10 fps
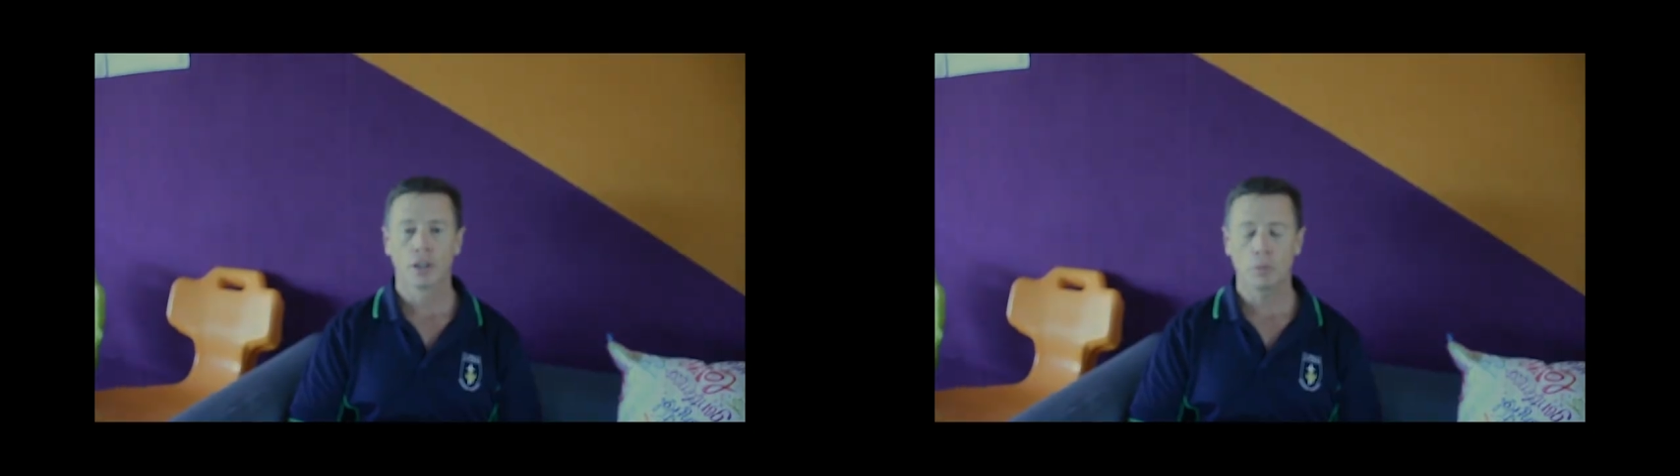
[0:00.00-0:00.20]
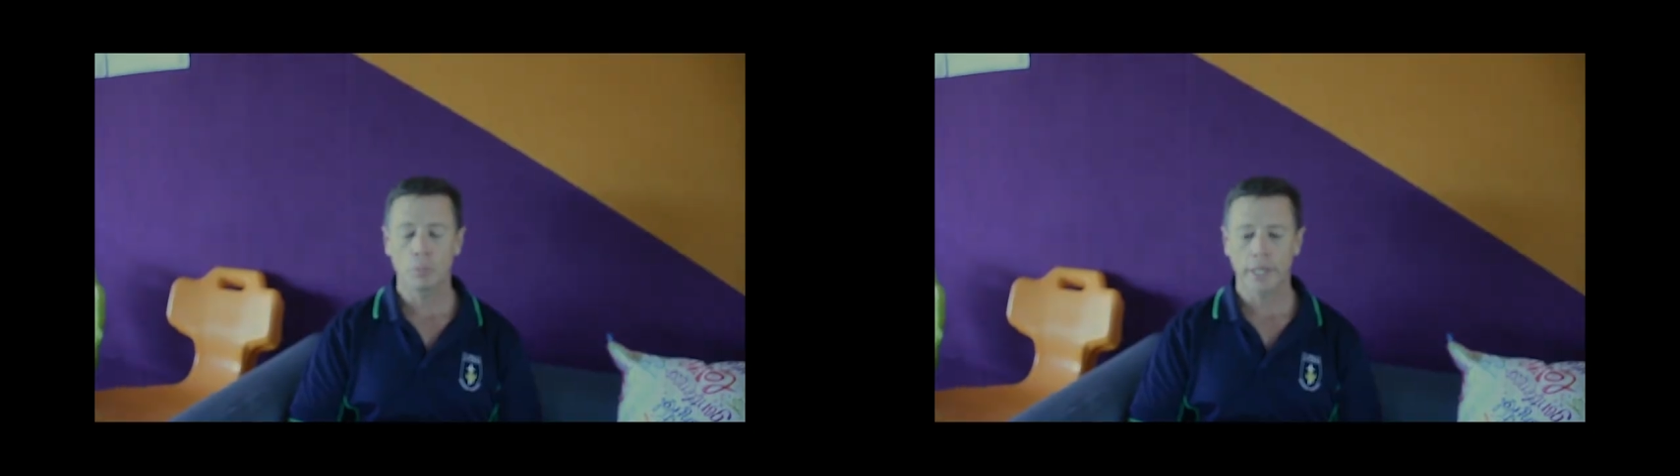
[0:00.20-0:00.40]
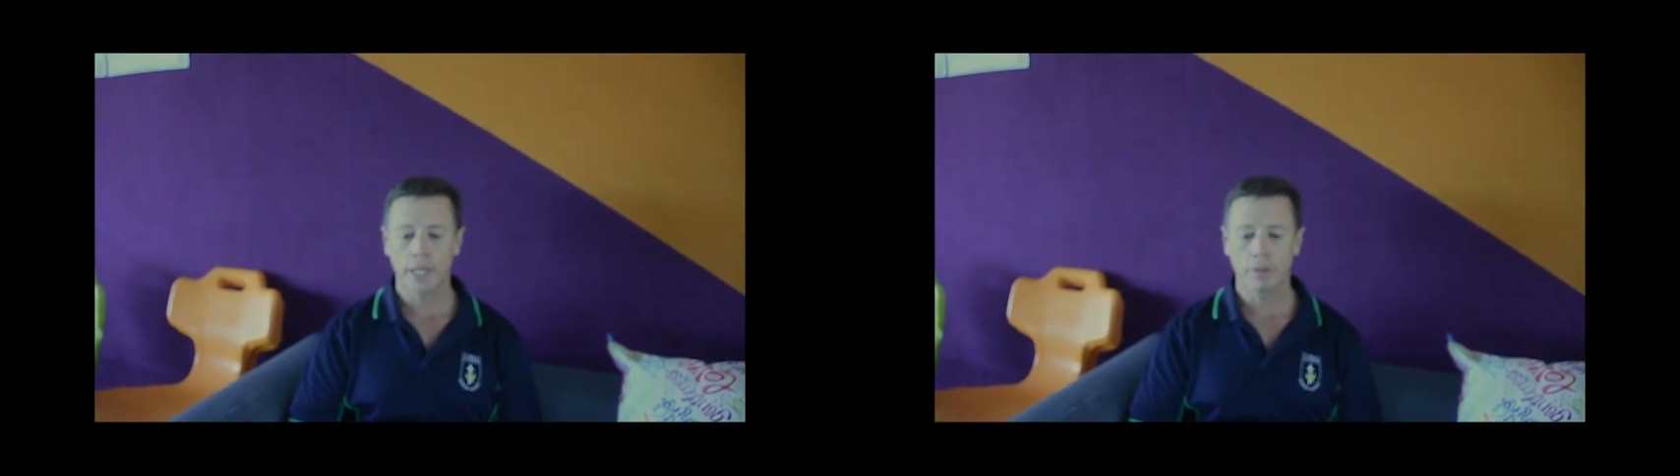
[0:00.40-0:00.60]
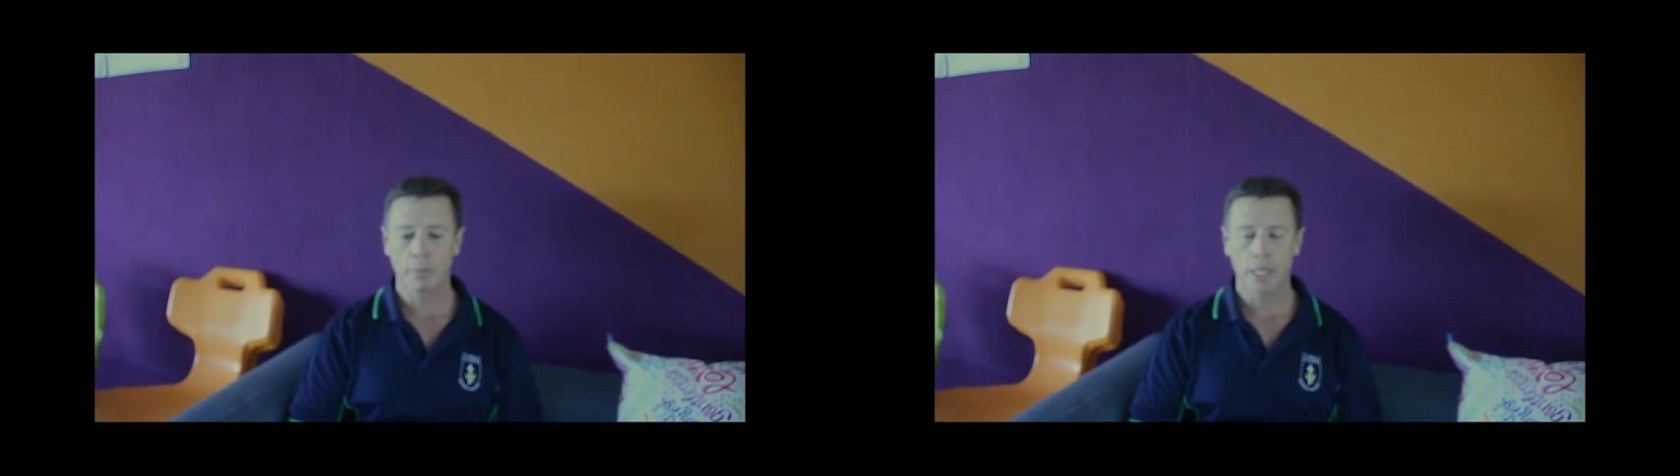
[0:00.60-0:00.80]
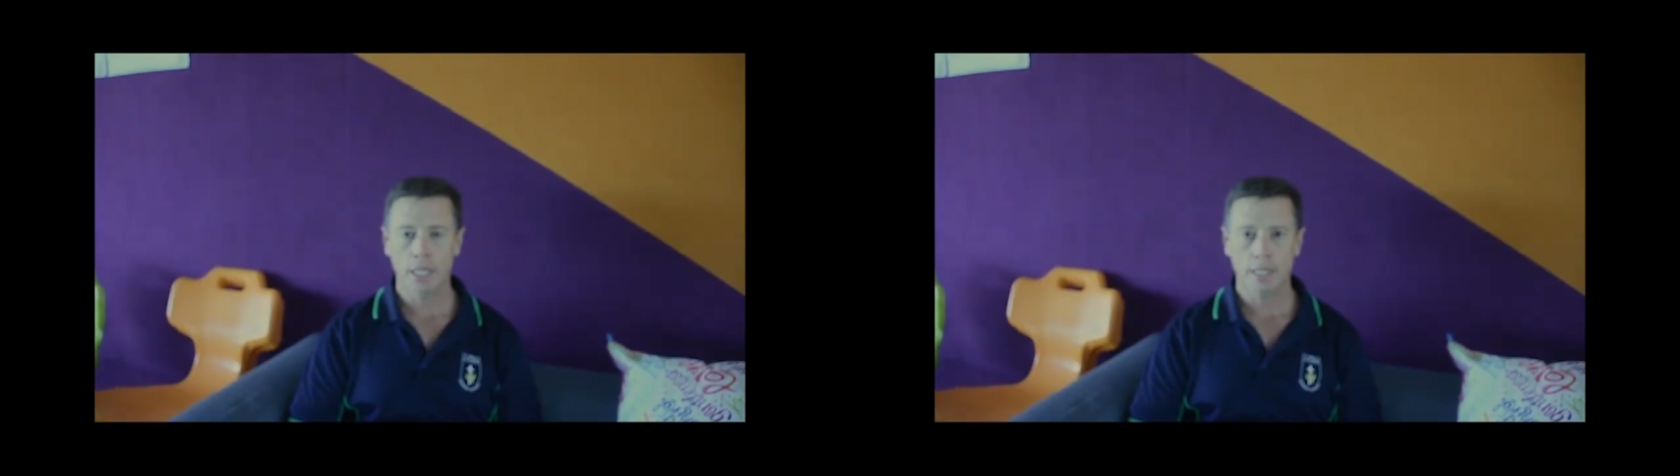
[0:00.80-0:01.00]
Good morning,
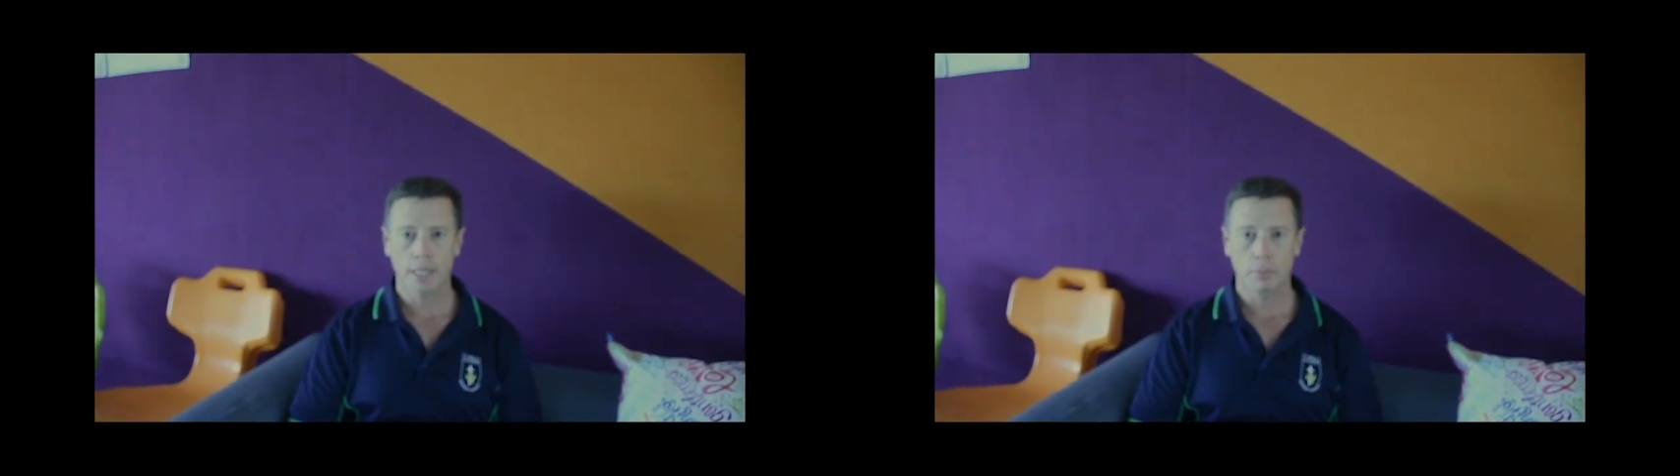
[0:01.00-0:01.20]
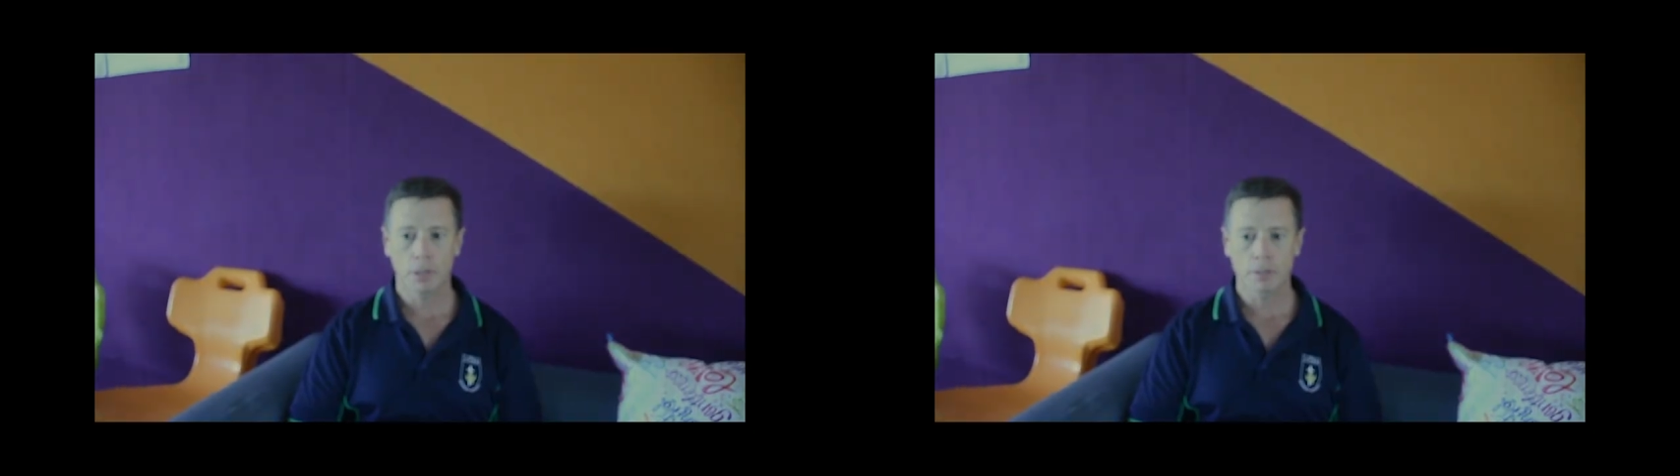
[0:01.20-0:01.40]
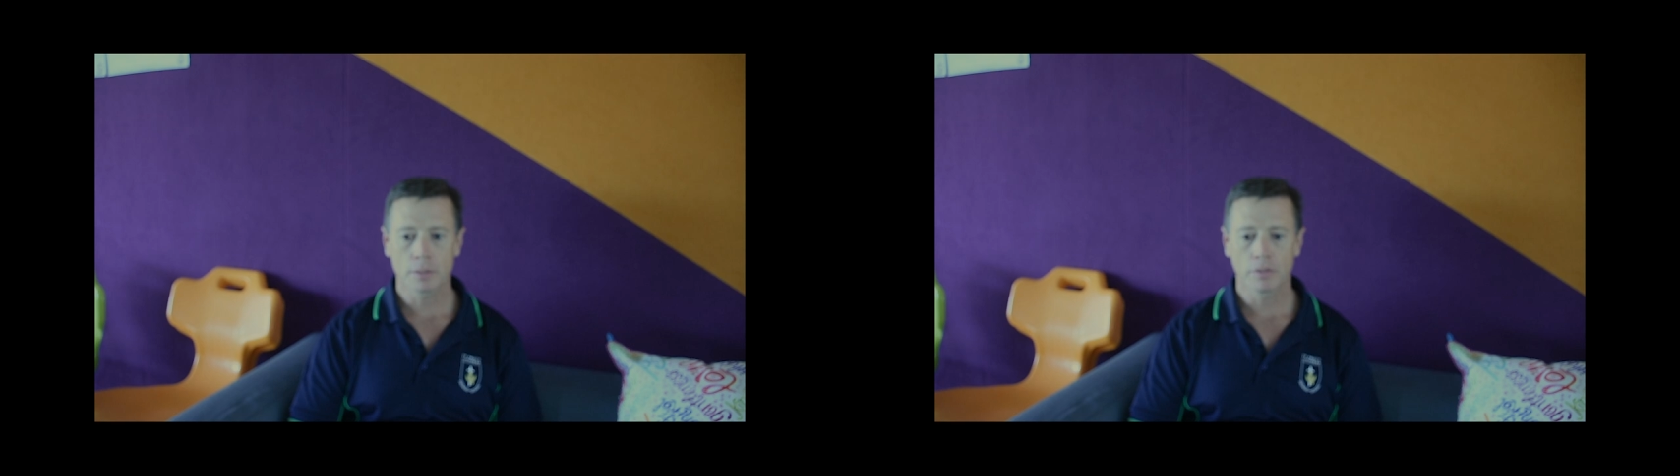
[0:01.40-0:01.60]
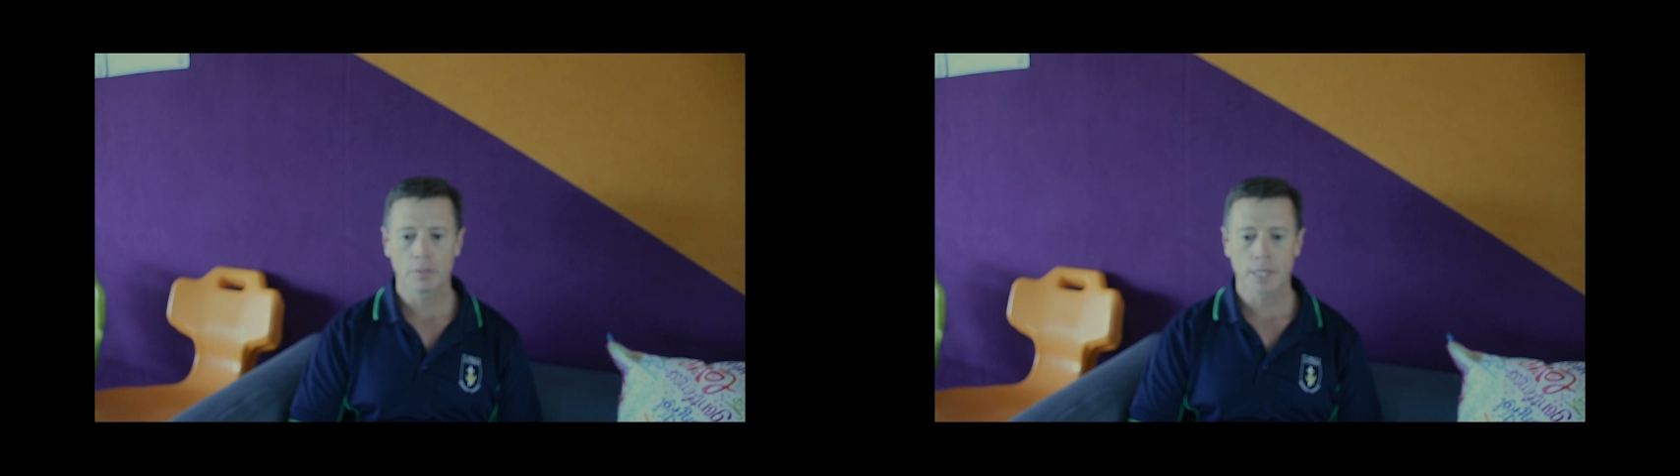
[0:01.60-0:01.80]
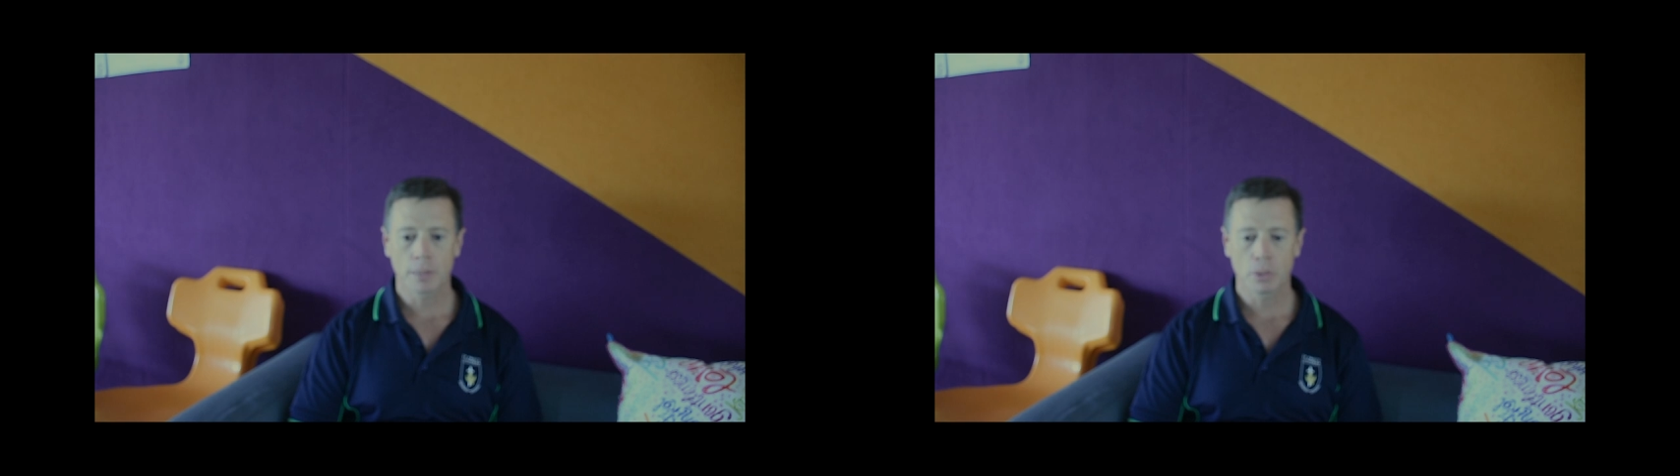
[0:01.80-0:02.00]
everybody. It's Ian Bloxham
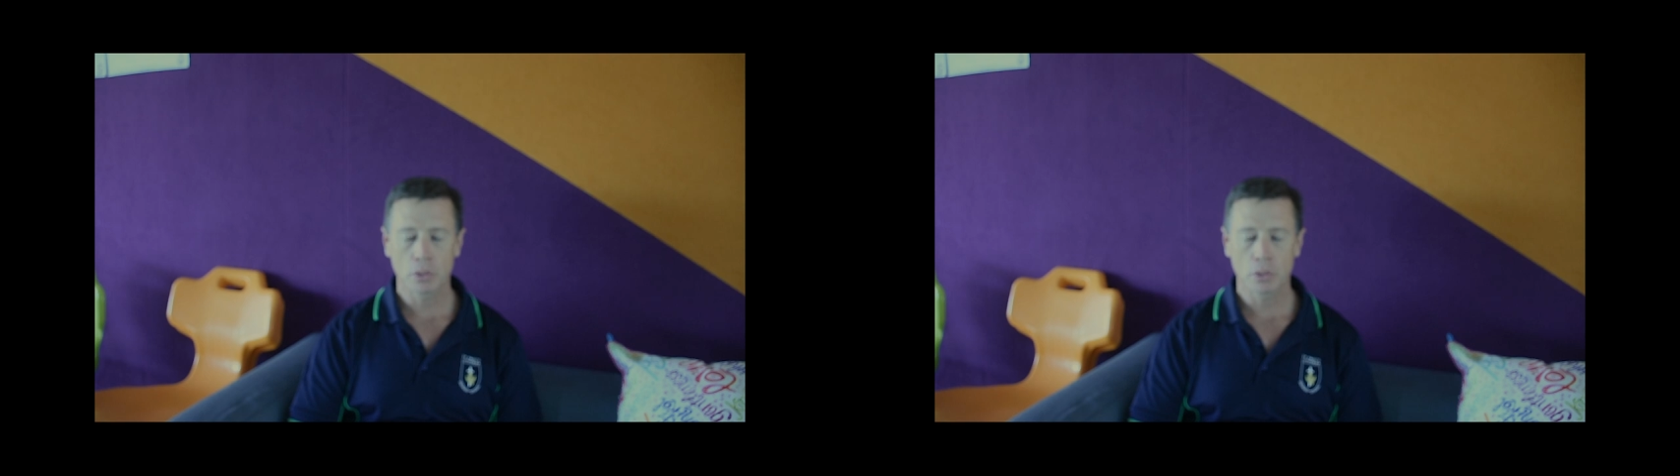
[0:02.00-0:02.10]
from St.